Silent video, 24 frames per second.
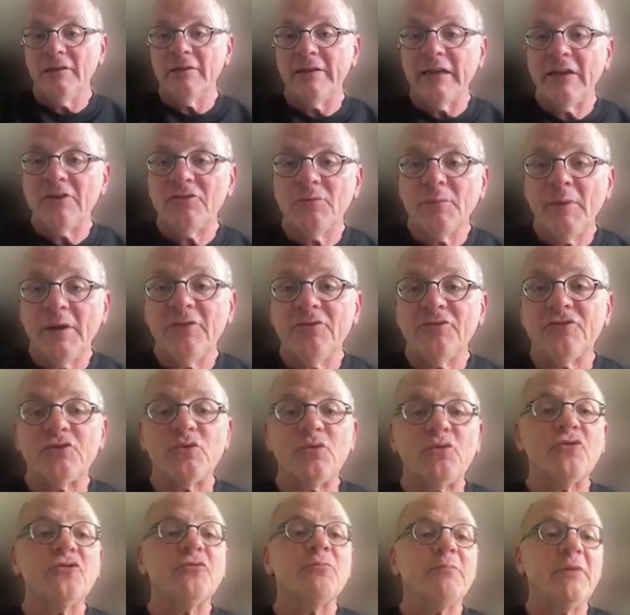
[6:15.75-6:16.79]
link to my
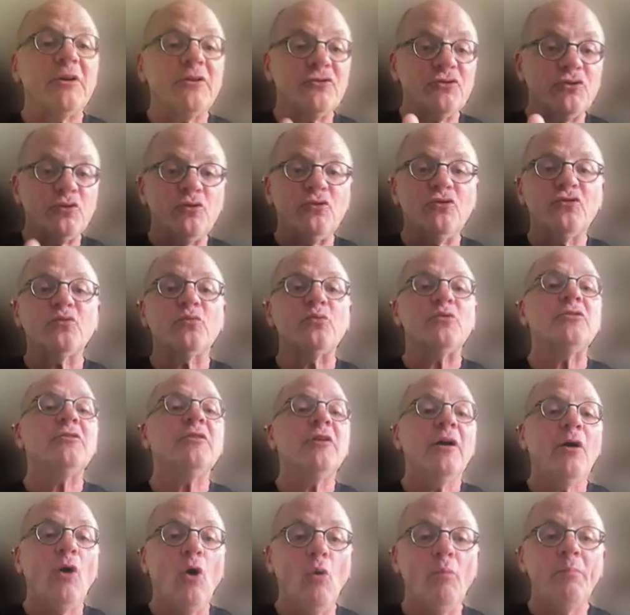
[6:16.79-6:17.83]
students. My students would
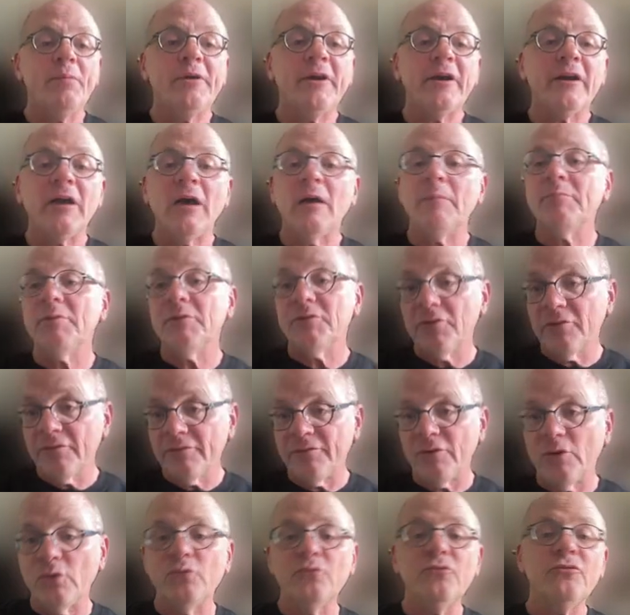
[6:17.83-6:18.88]
open it up on their
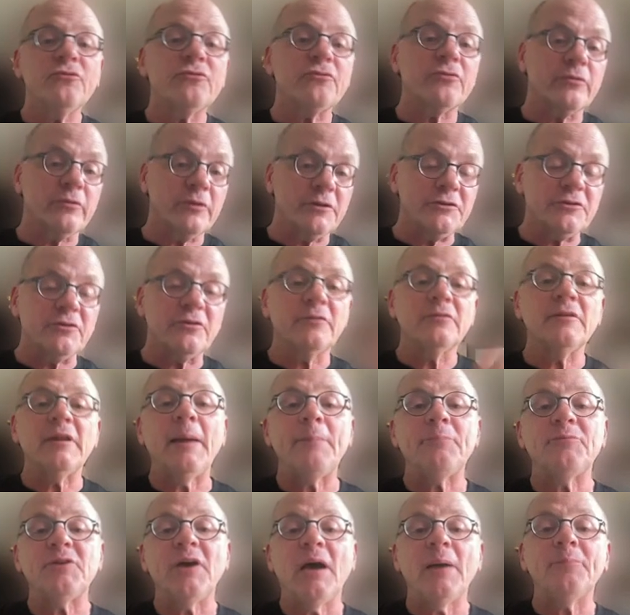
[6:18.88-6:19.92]
phones or on their
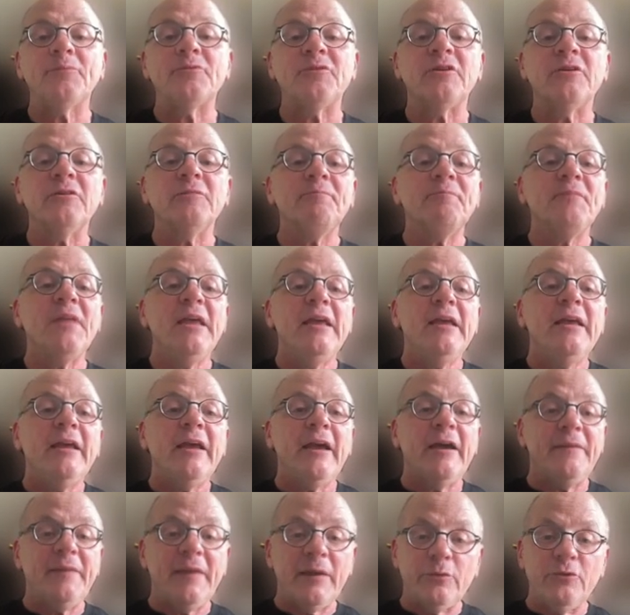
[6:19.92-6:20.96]
laptops here,
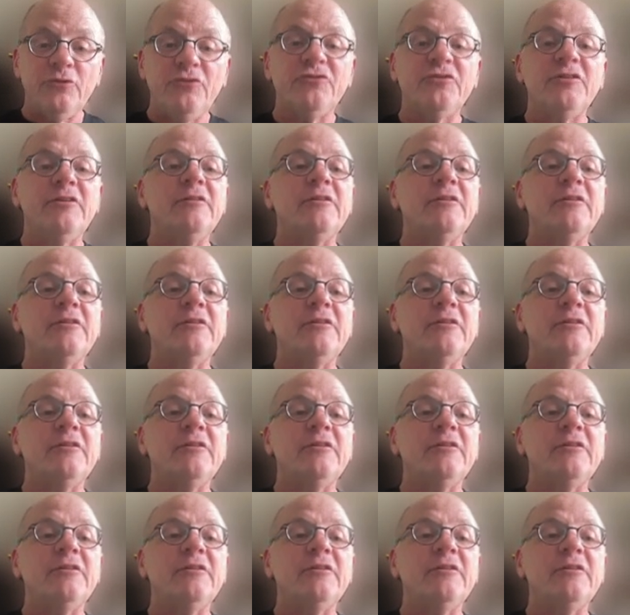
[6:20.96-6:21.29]
and they would see